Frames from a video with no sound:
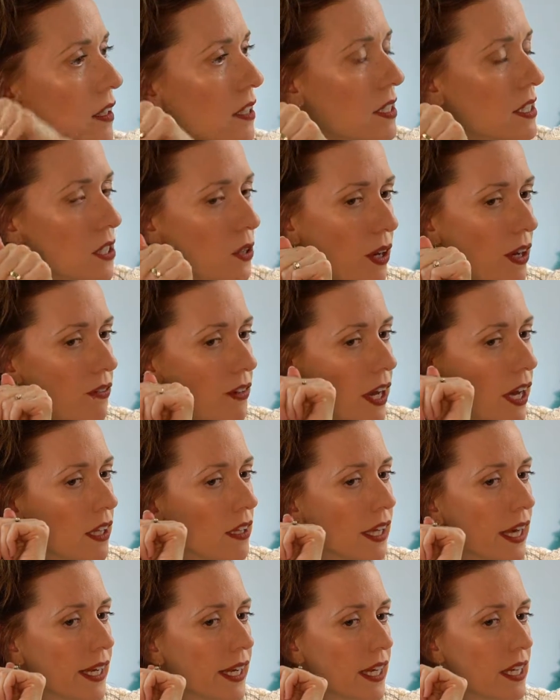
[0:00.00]
So I've got
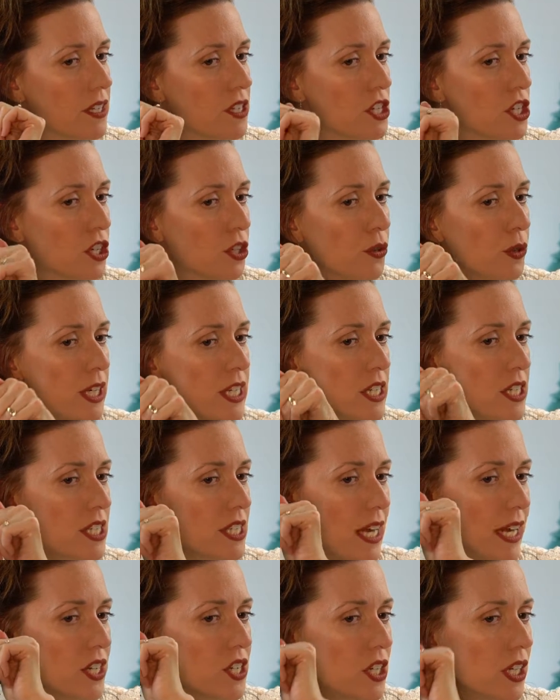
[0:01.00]
like a 2-inch
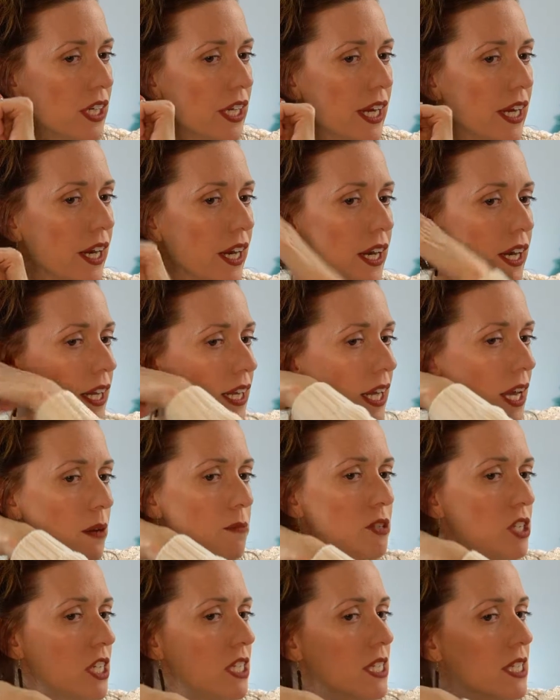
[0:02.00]
section here, and I'm
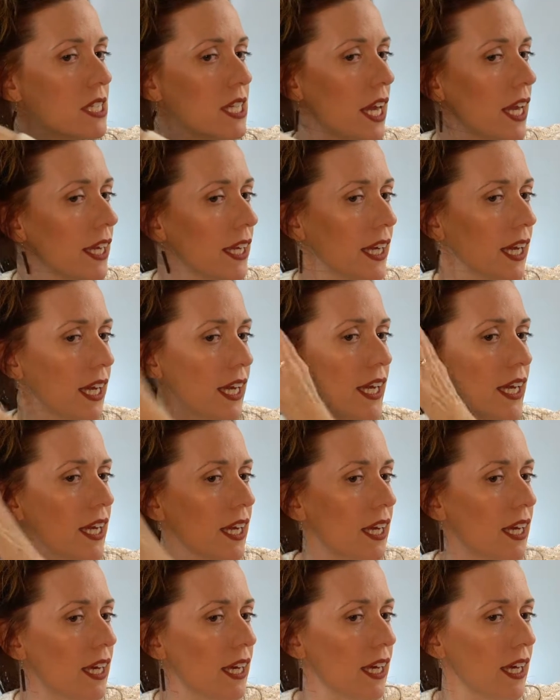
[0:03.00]
just taping
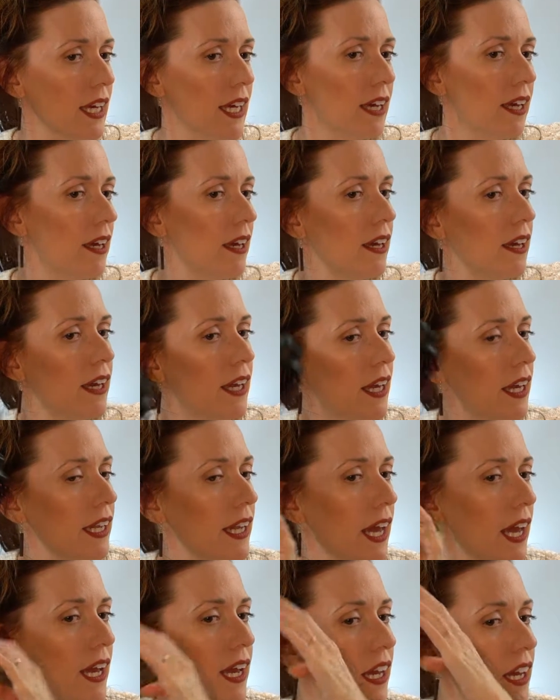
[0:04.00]
it in
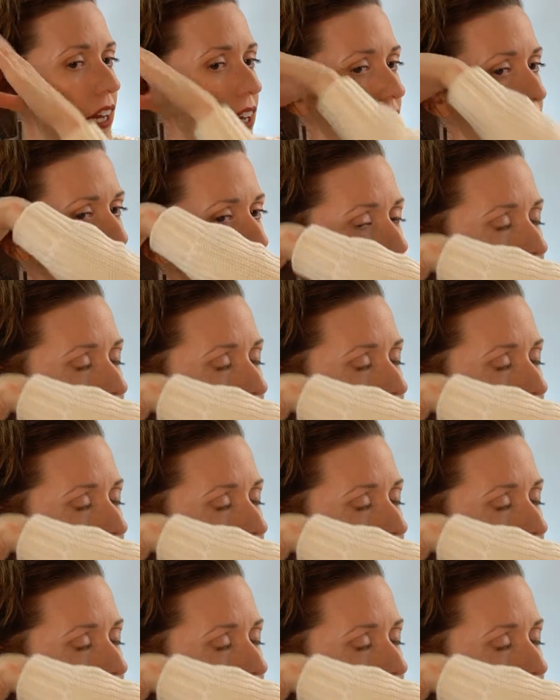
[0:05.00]
every